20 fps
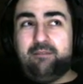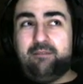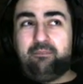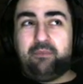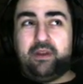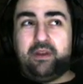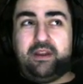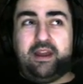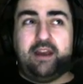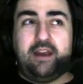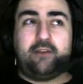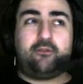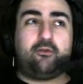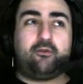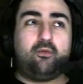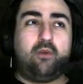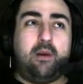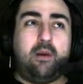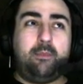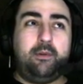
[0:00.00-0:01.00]
an
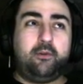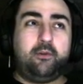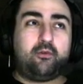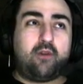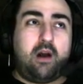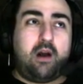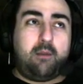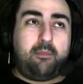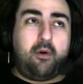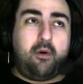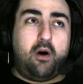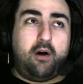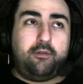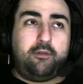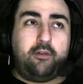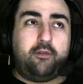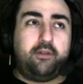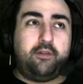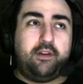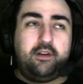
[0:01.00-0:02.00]
extra weapon drop off
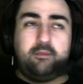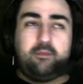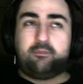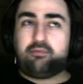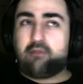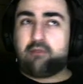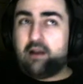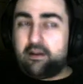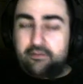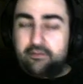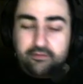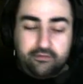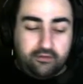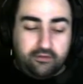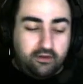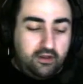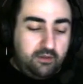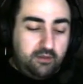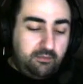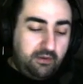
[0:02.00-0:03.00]
of an impress.
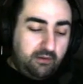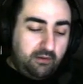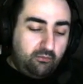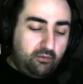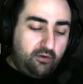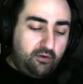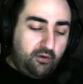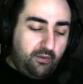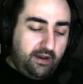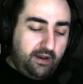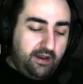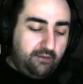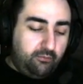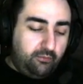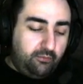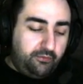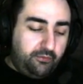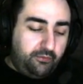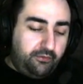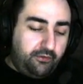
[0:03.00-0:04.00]
But we'll go ahead and
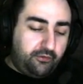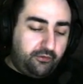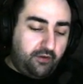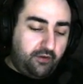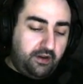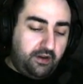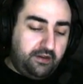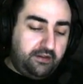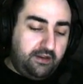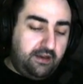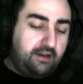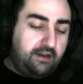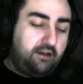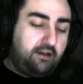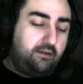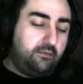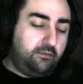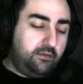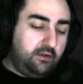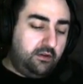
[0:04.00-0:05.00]
we'll do this fight
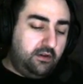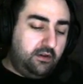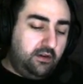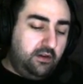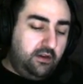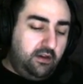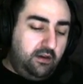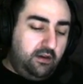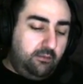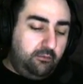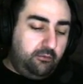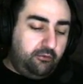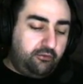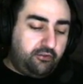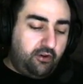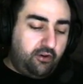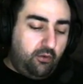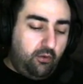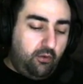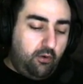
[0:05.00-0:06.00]
now. We'll
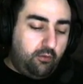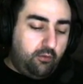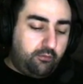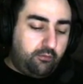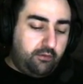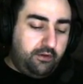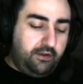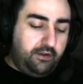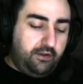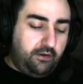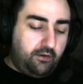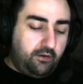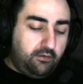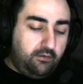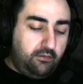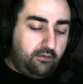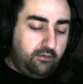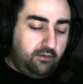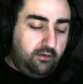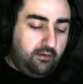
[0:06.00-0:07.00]
just go over it here.
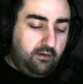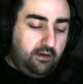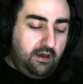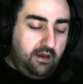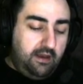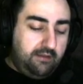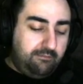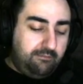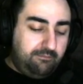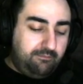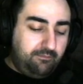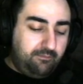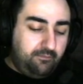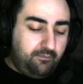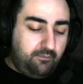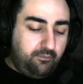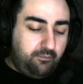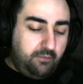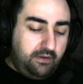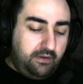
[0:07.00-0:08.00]
And
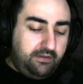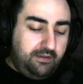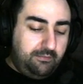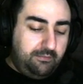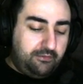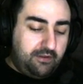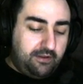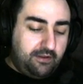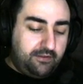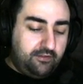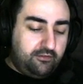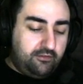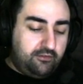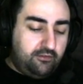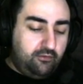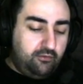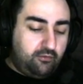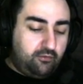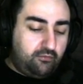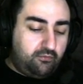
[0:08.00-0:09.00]
my team's nothing
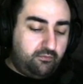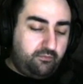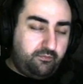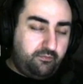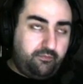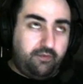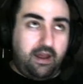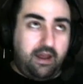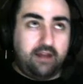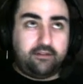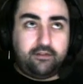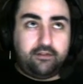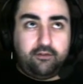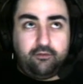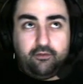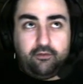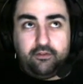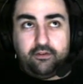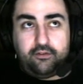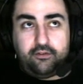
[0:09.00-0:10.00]
too fancy
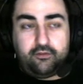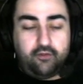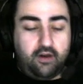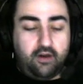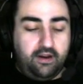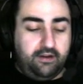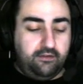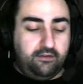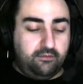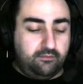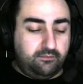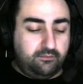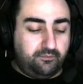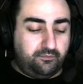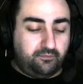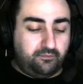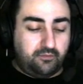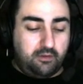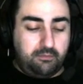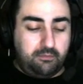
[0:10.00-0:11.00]
for this fight.
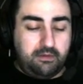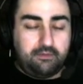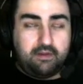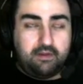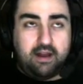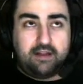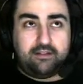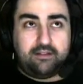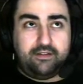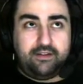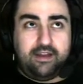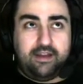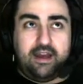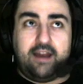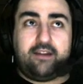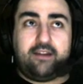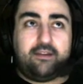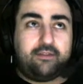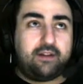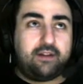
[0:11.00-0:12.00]
I mean, I've got
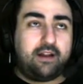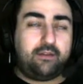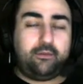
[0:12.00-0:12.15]
Lynette, I've got